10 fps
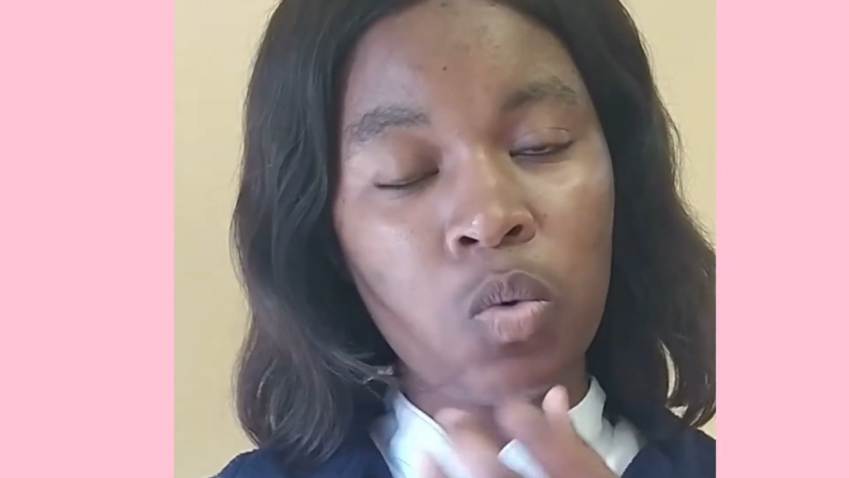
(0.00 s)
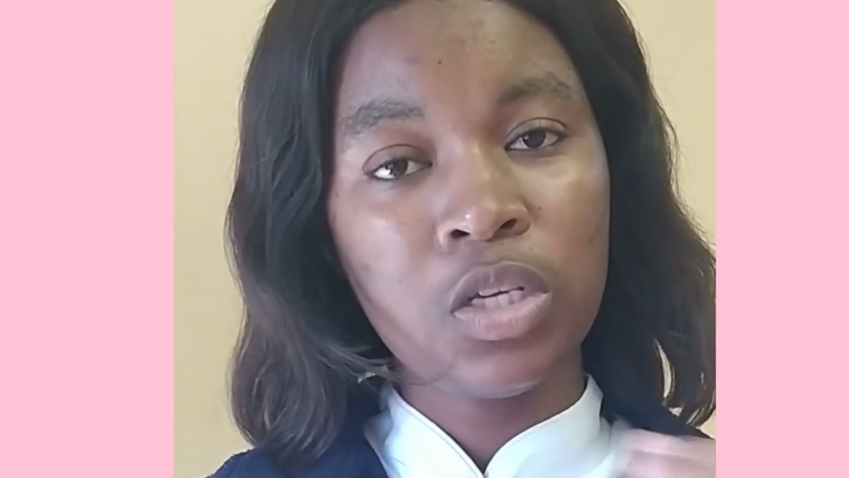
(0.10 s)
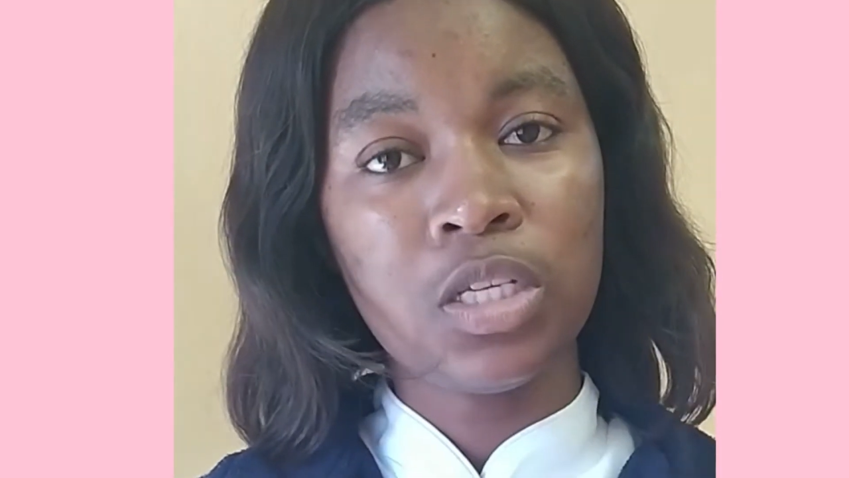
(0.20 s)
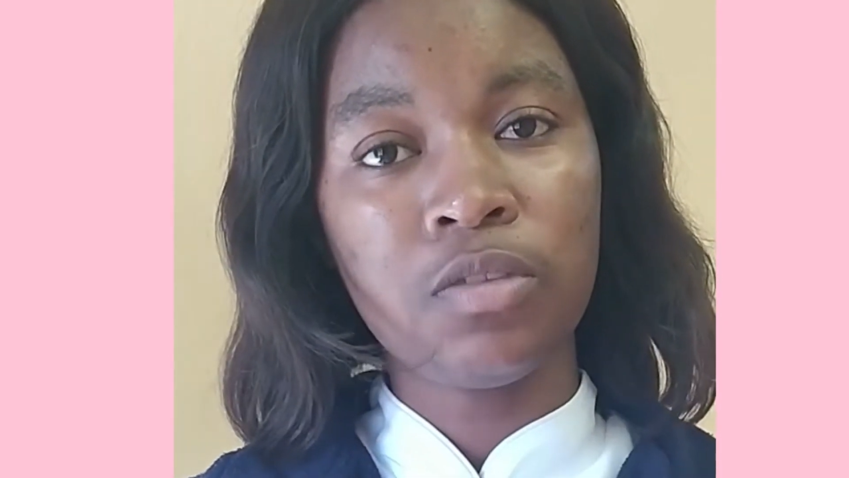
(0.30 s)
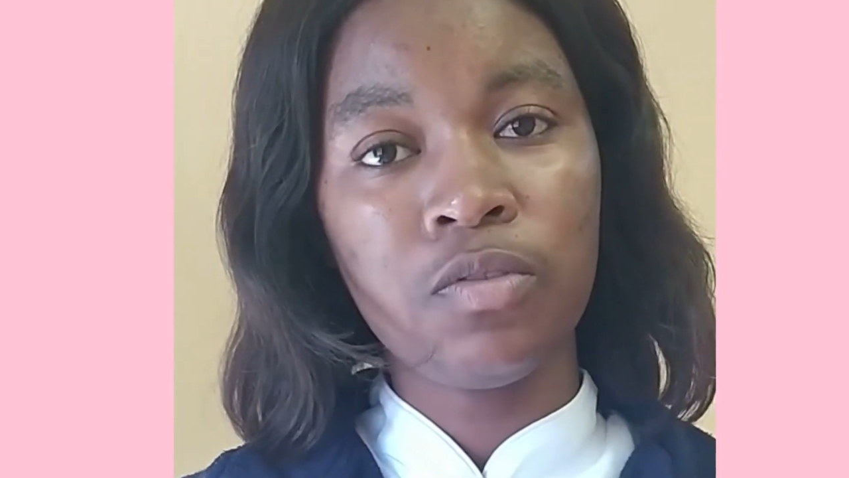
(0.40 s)

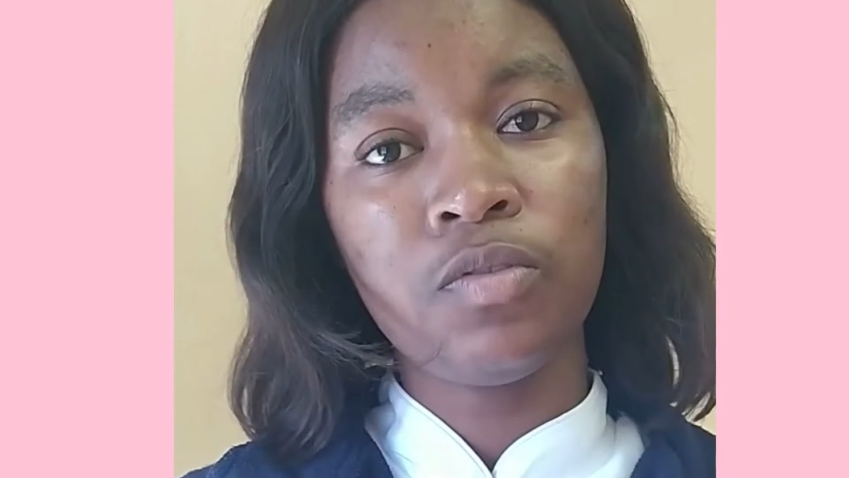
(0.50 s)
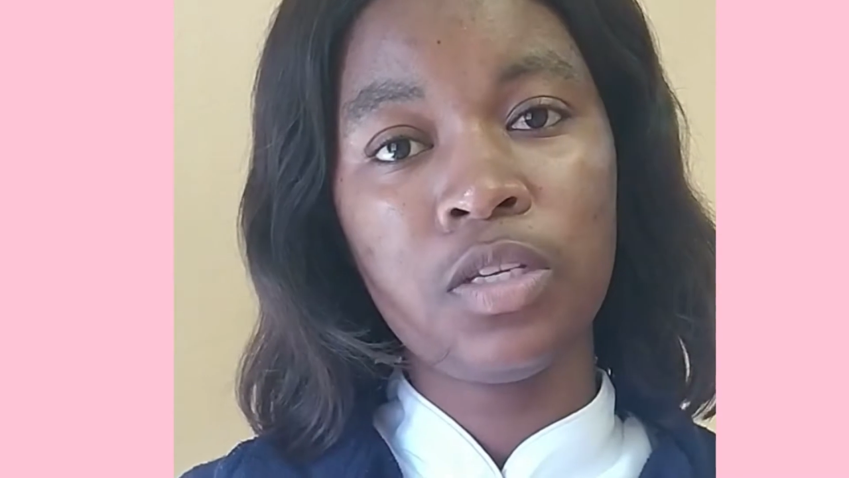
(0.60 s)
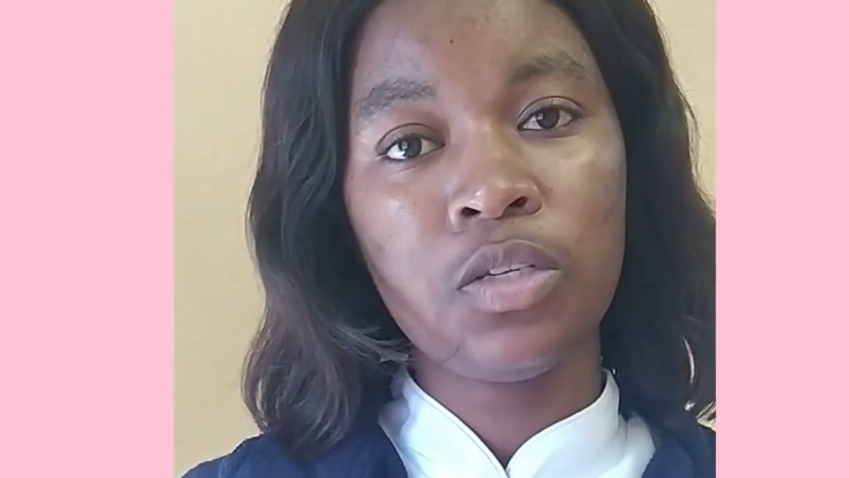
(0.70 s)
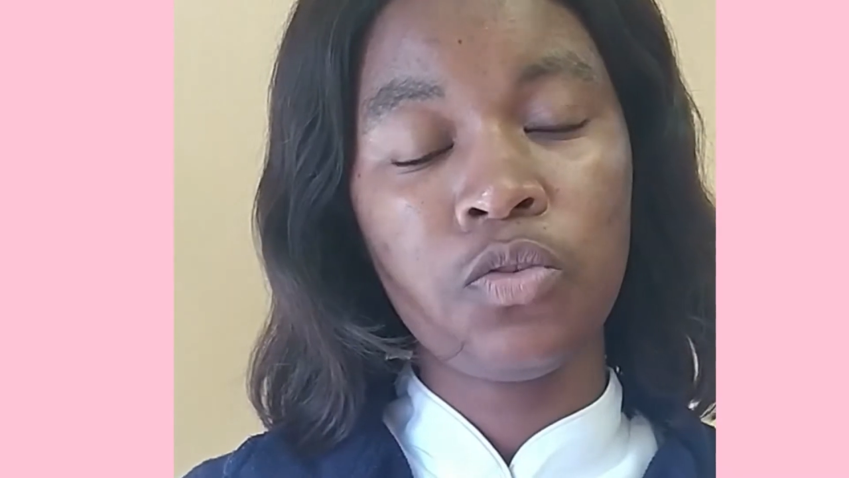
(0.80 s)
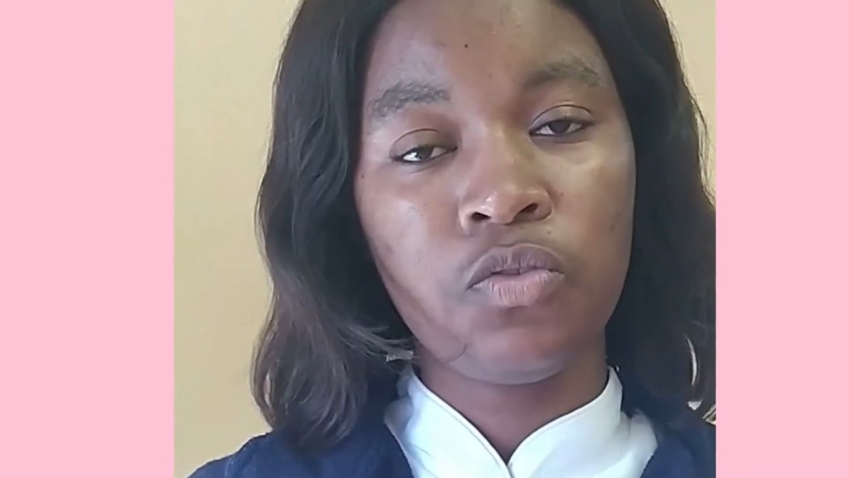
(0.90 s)
which is
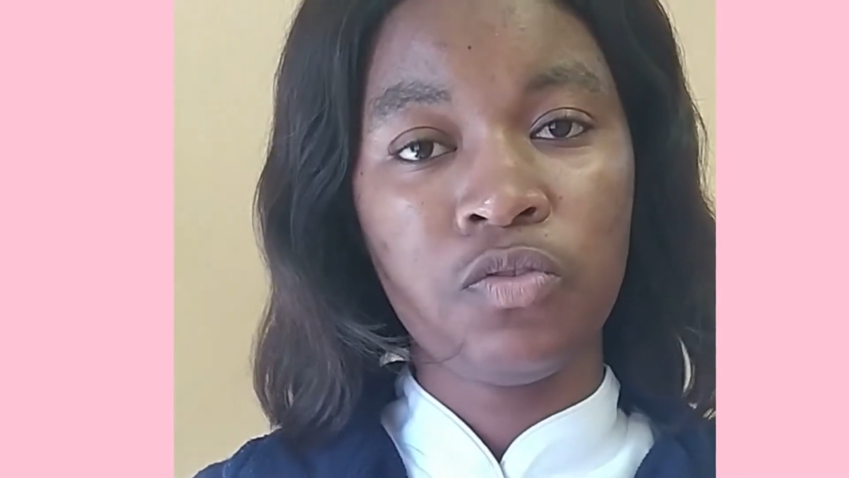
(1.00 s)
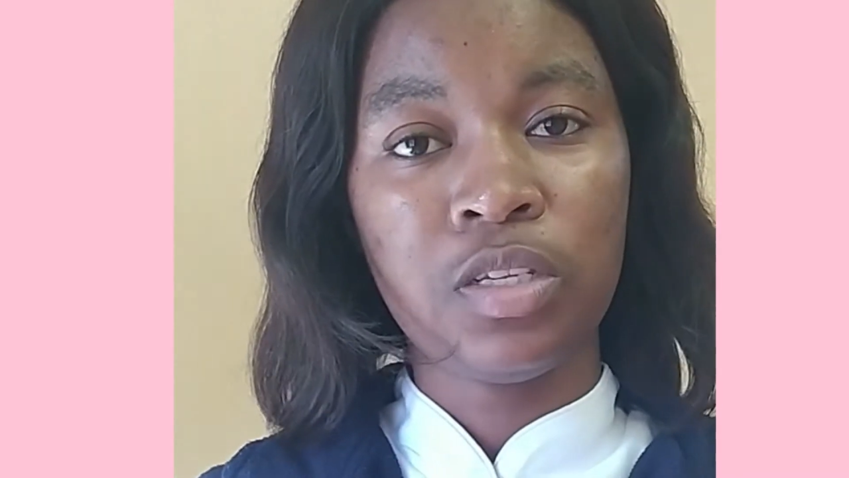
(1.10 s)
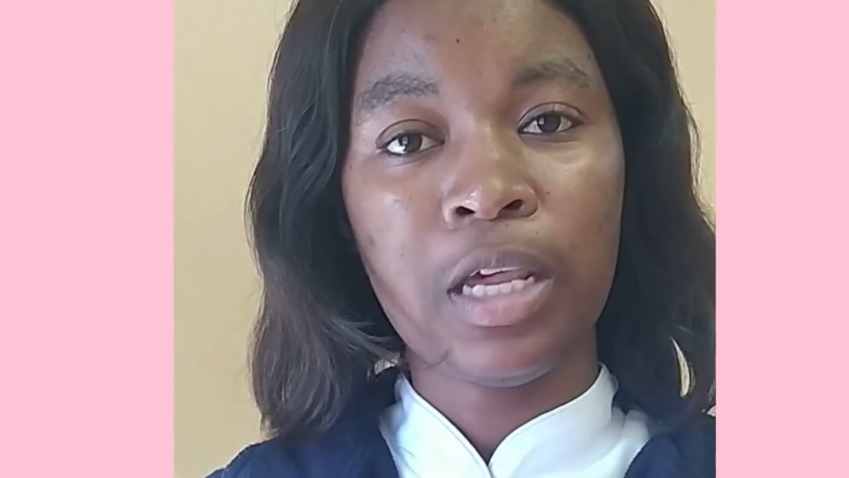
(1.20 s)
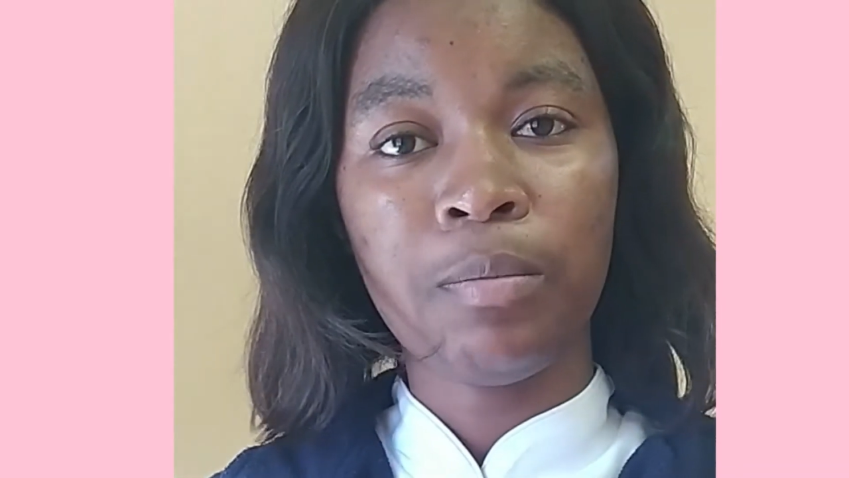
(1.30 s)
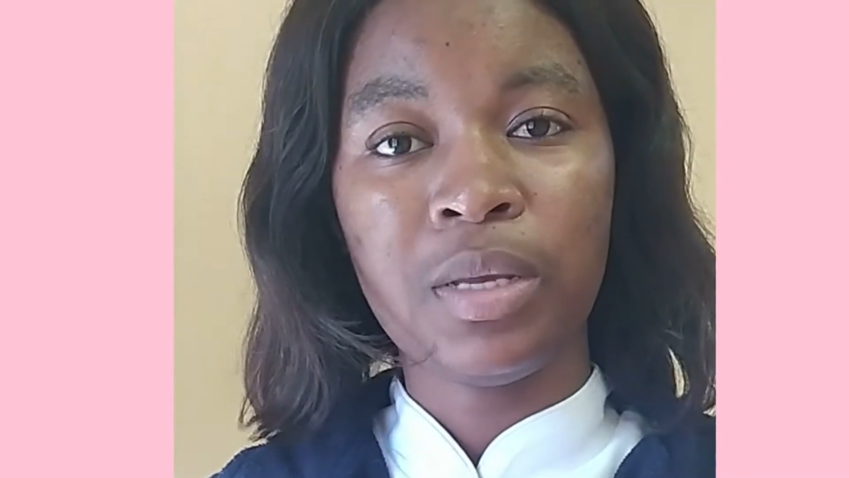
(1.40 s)
50 to
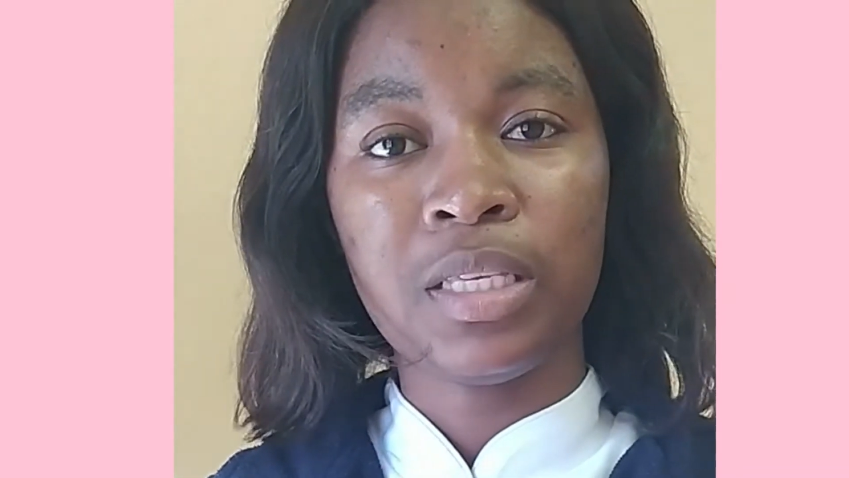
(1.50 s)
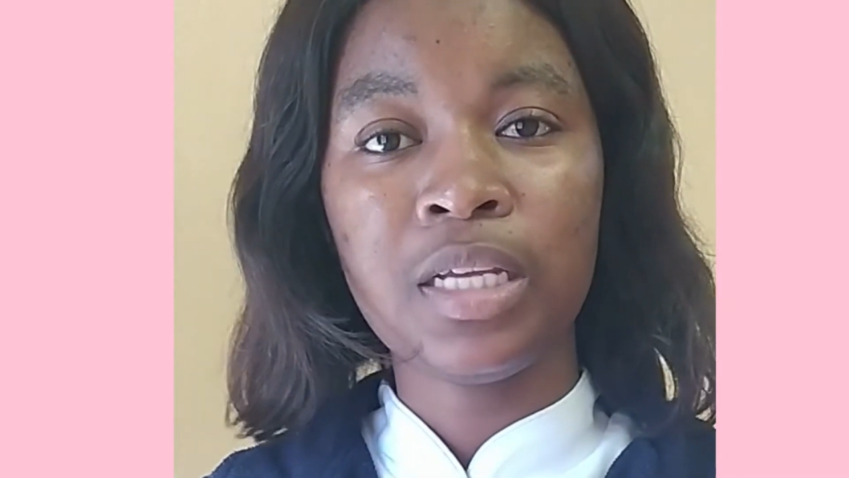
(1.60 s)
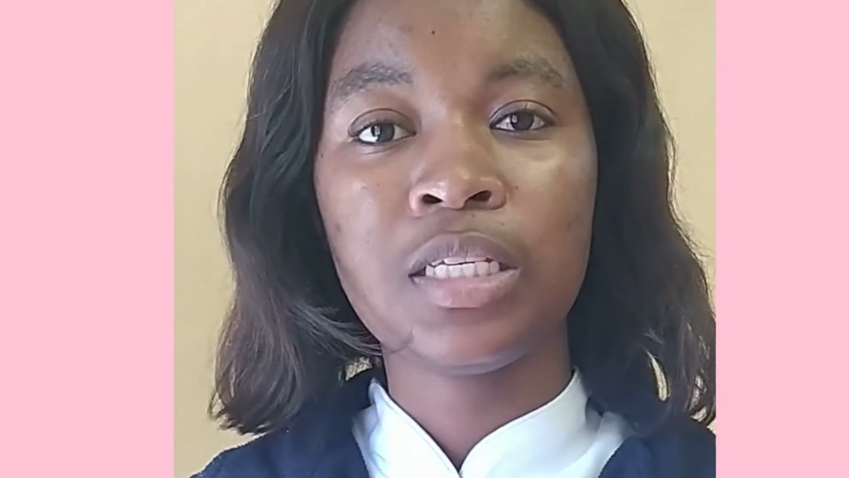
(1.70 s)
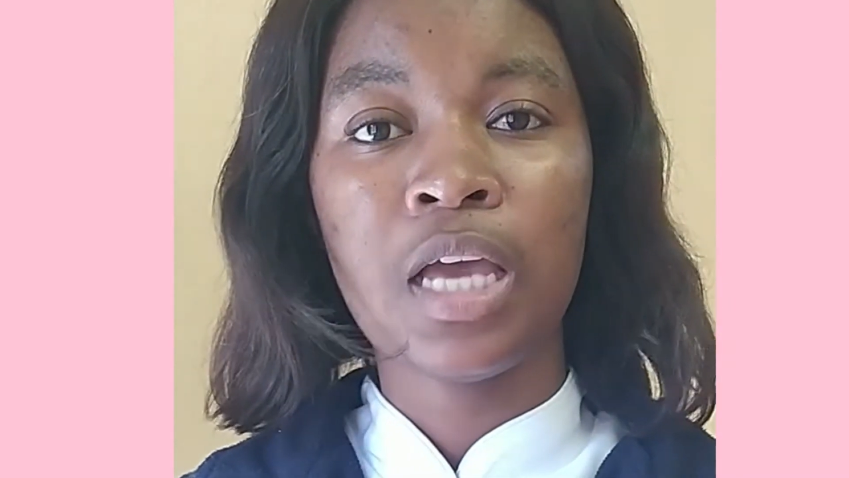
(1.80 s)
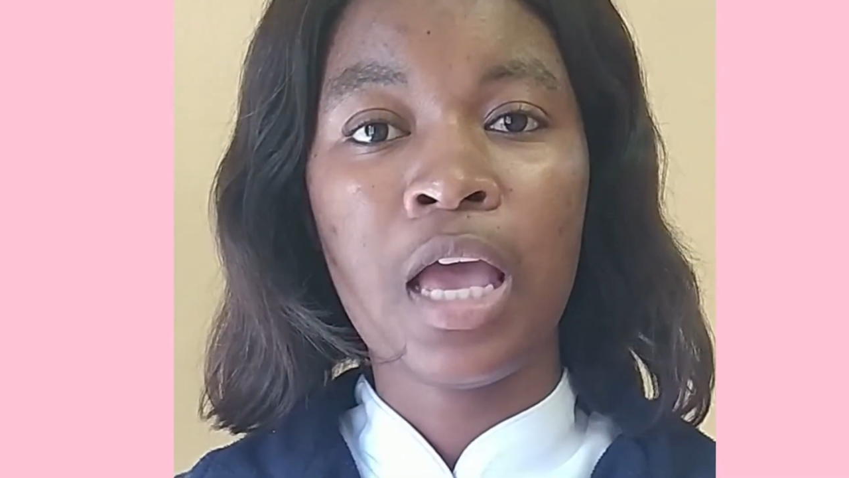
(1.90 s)

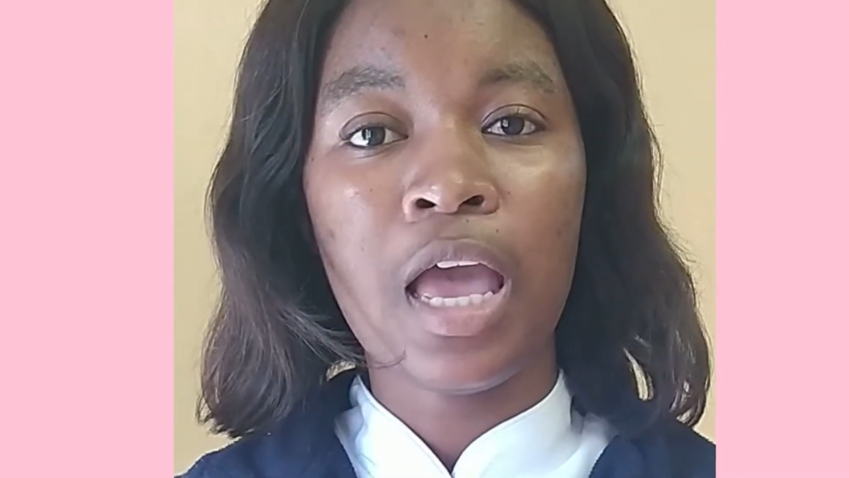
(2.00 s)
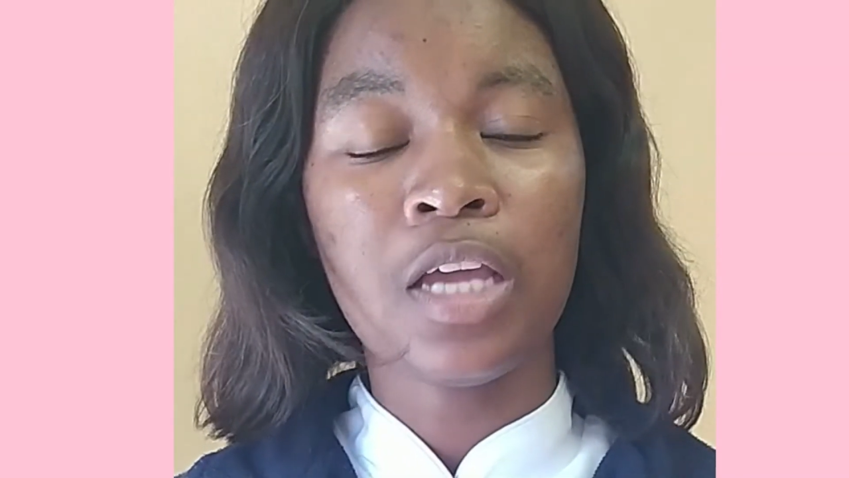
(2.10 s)
59%,